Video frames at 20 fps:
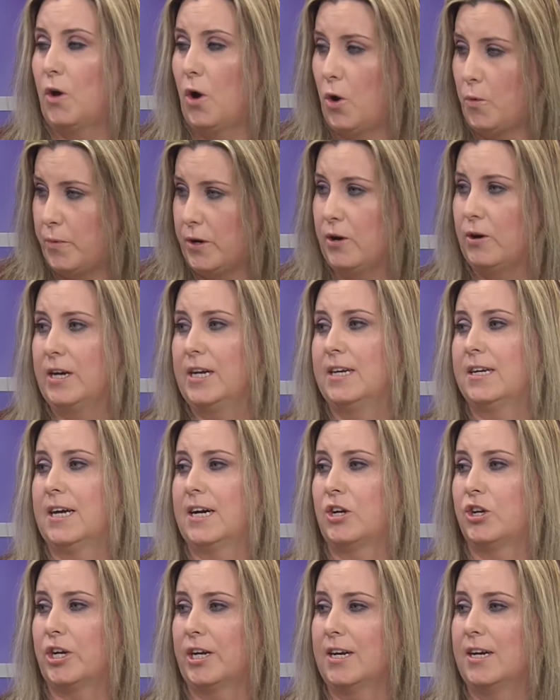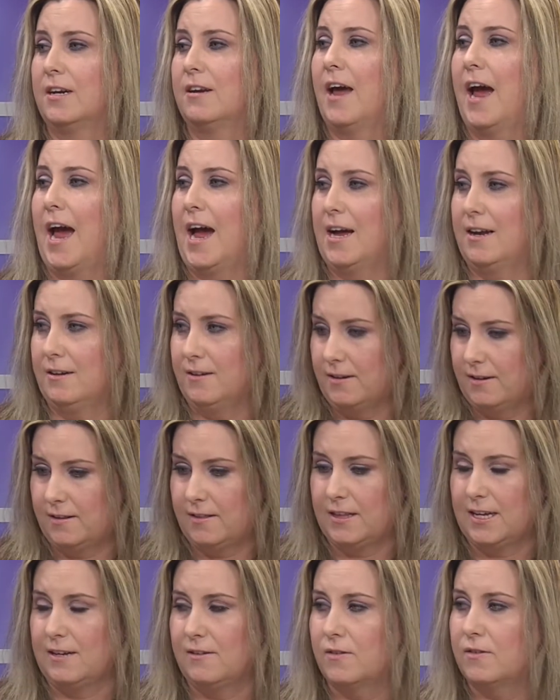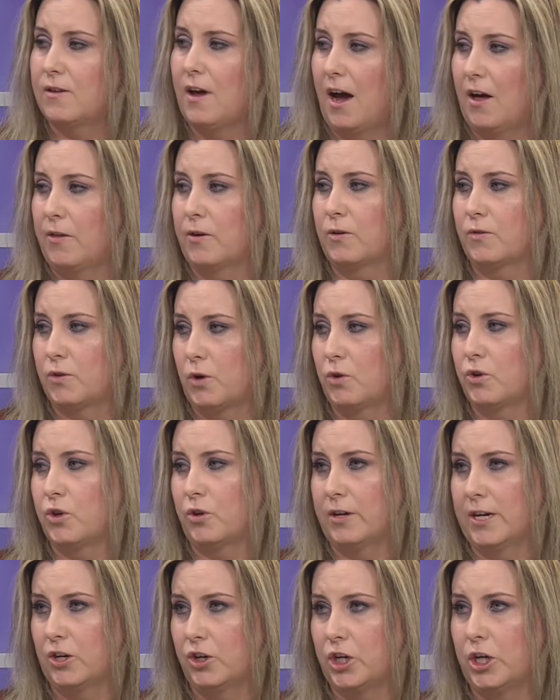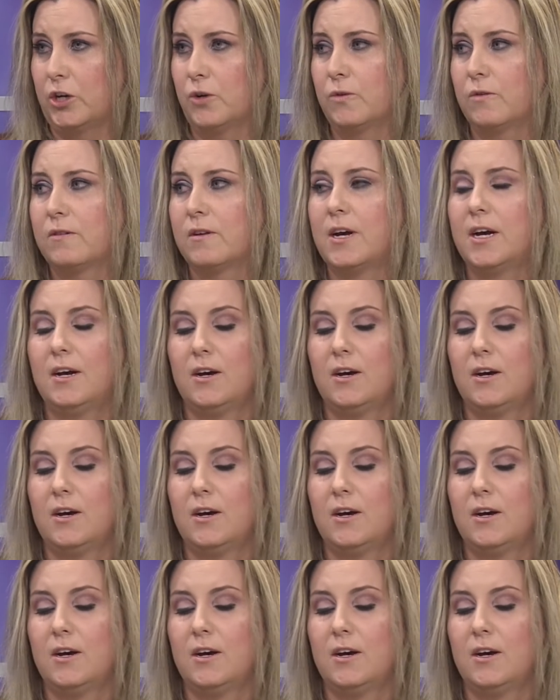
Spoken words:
opioid addiction and these other social issues.